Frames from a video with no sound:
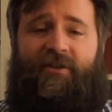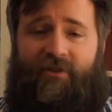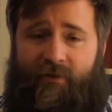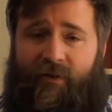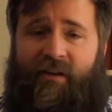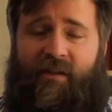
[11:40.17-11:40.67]

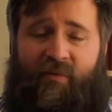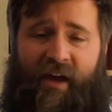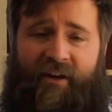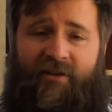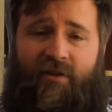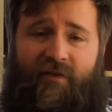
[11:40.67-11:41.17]
during the
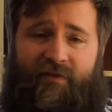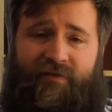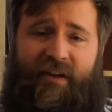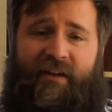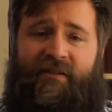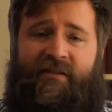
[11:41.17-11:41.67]
Passover
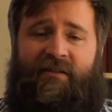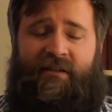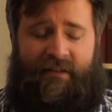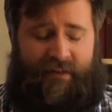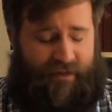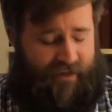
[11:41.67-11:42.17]
feast.
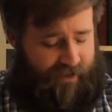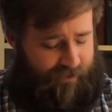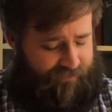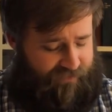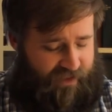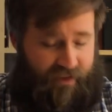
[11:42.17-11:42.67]

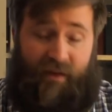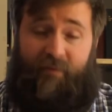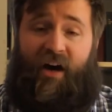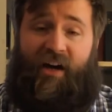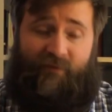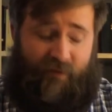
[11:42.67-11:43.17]
The
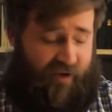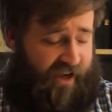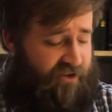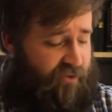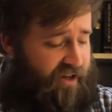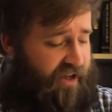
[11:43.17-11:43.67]
bottom of
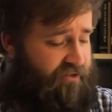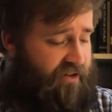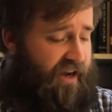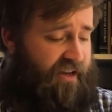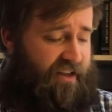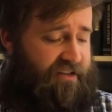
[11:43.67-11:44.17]
page 100
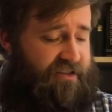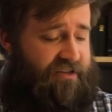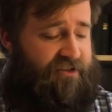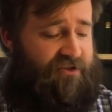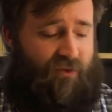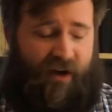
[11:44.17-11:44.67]
highlights
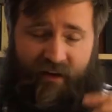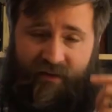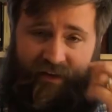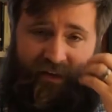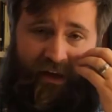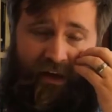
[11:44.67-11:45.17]
this as well,
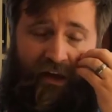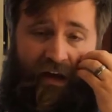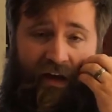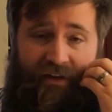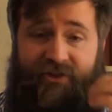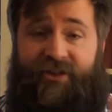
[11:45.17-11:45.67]

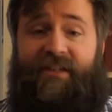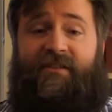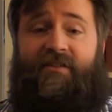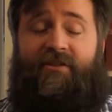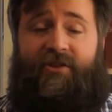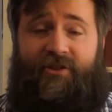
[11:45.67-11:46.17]
that
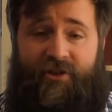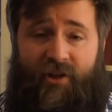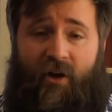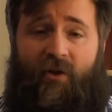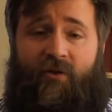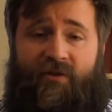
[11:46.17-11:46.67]
Jesus
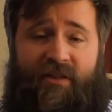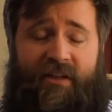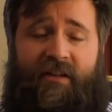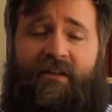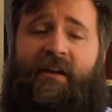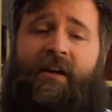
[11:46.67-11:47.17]
chose,
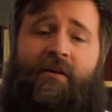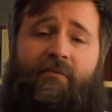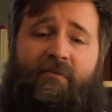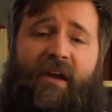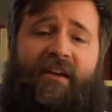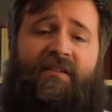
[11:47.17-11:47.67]
he
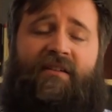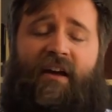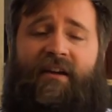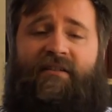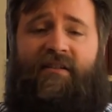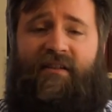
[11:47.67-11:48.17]
makes
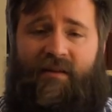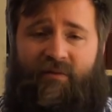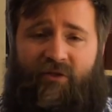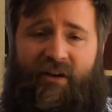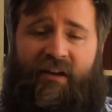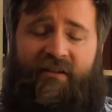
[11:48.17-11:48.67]
a
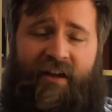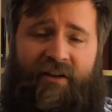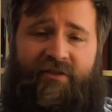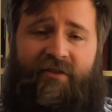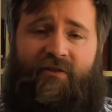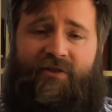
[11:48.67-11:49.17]
deliberate,
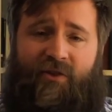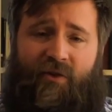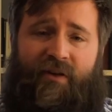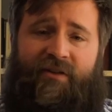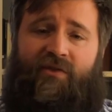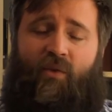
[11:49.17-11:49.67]
intentional
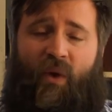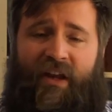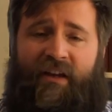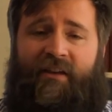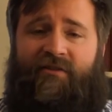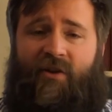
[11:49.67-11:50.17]
choice
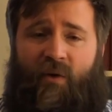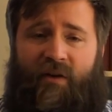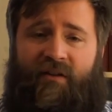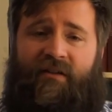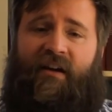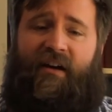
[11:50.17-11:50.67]
when he's
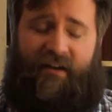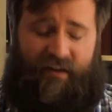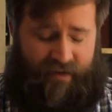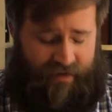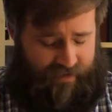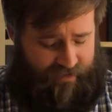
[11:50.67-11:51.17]
going to die.
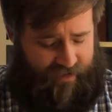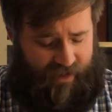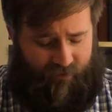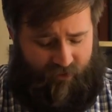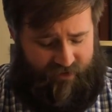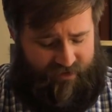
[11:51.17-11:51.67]

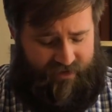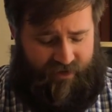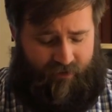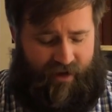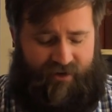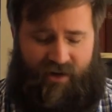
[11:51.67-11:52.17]
Leon Morris does a
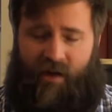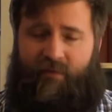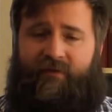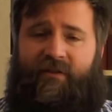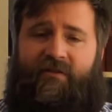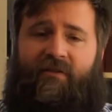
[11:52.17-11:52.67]
great job
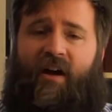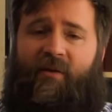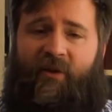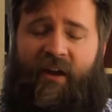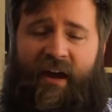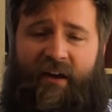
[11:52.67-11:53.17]
of
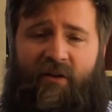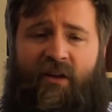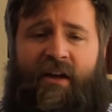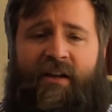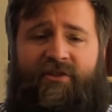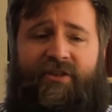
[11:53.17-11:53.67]
describing how
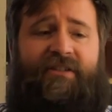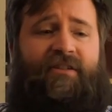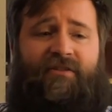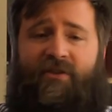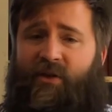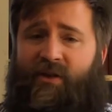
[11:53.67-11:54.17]

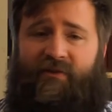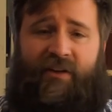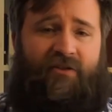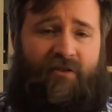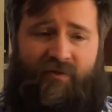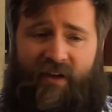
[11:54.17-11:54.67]
Jesus could have
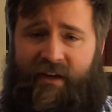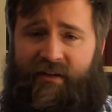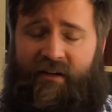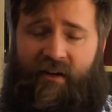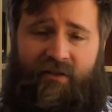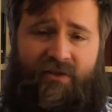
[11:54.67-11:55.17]

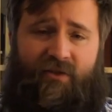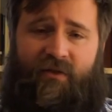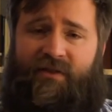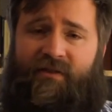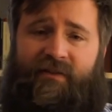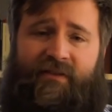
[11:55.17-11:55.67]
intervened at all
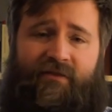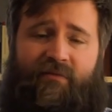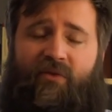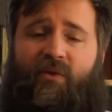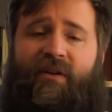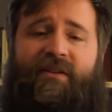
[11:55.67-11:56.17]
sorts of
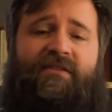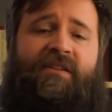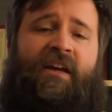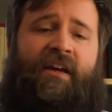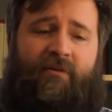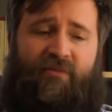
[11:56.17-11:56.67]
different points,
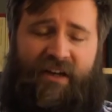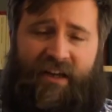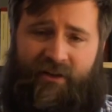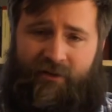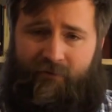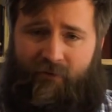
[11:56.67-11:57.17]
but
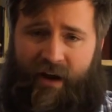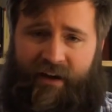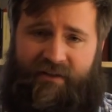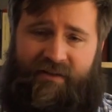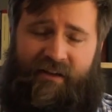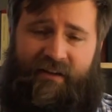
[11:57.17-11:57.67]
he
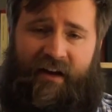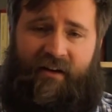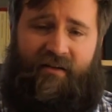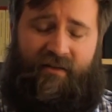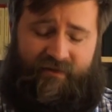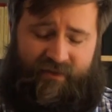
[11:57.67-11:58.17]
directs the
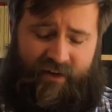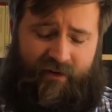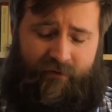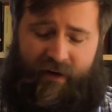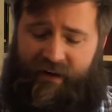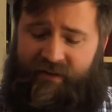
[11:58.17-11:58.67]
narrative, he
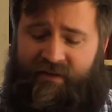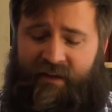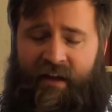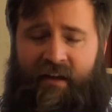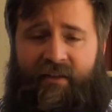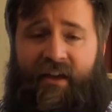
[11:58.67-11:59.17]
directs
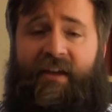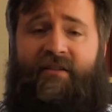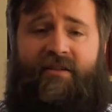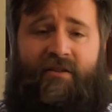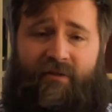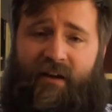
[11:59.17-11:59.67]
the
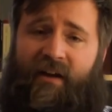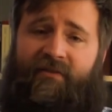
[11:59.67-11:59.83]
history